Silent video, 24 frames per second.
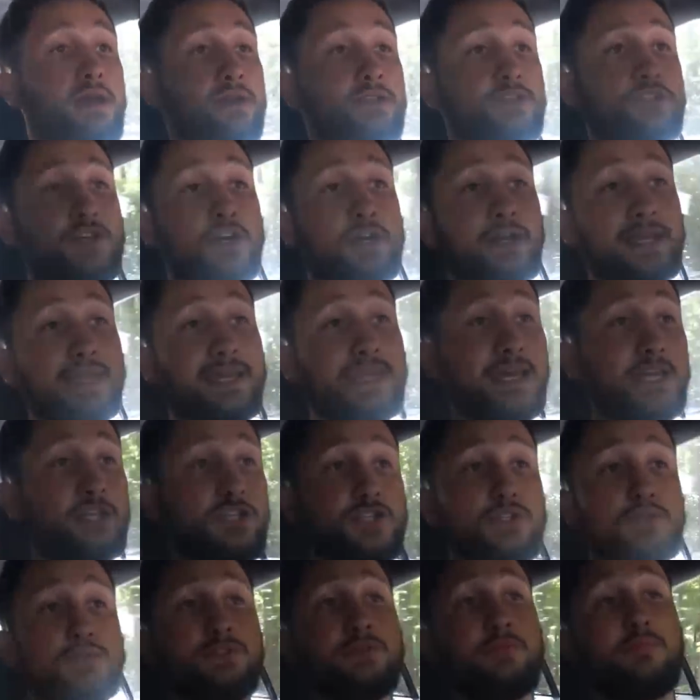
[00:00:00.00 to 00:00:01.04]
It's going to
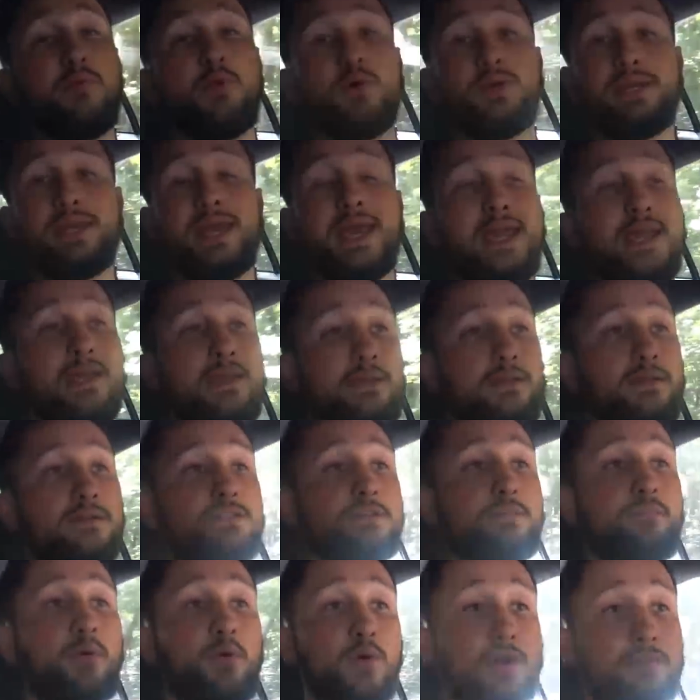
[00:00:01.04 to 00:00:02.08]
get you to point A
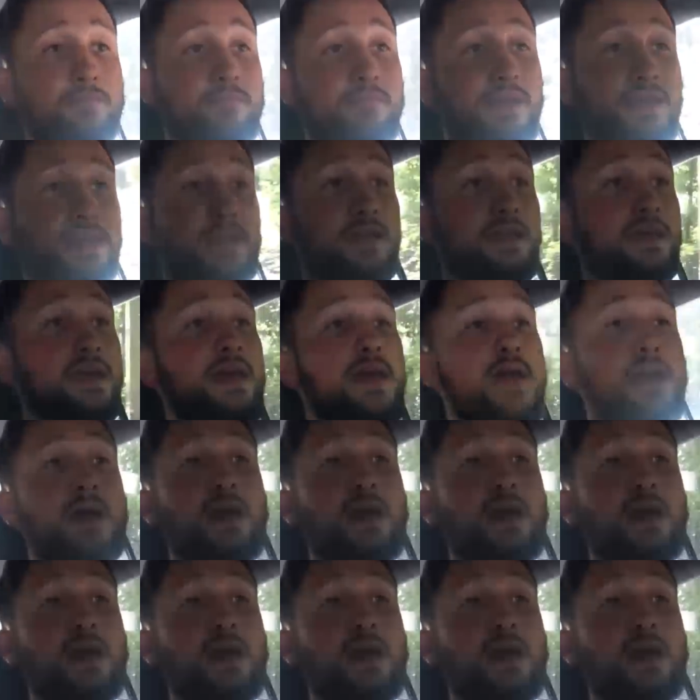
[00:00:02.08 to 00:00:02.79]
to point B.